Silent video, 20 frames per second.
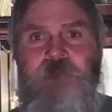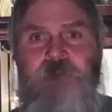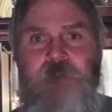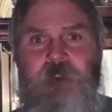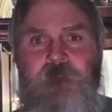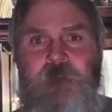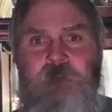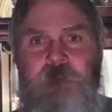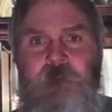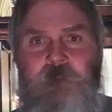
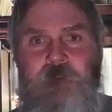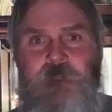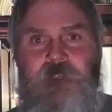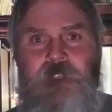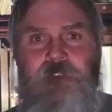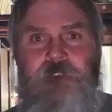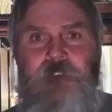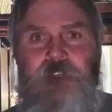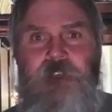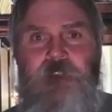who don't have
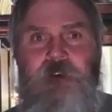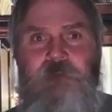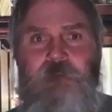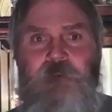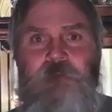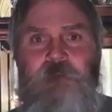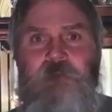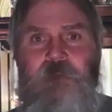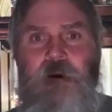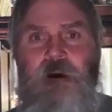family
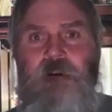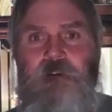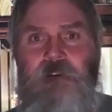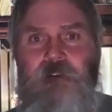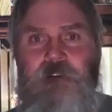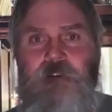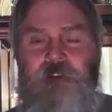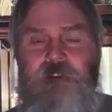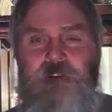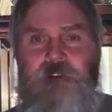because they
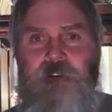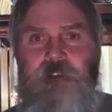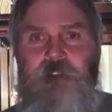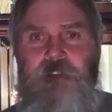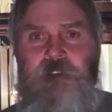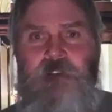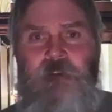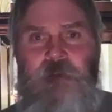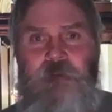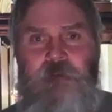all were
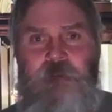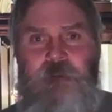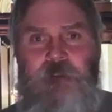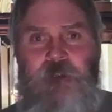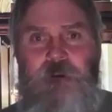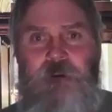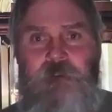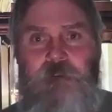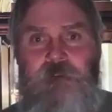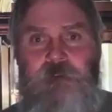murdered
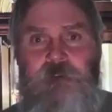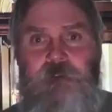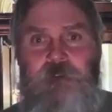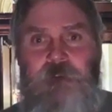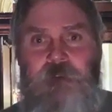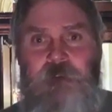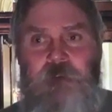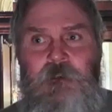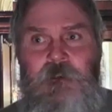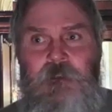in the
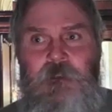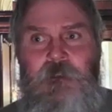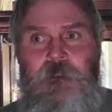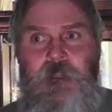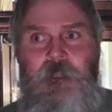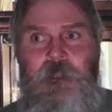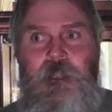Holocaust.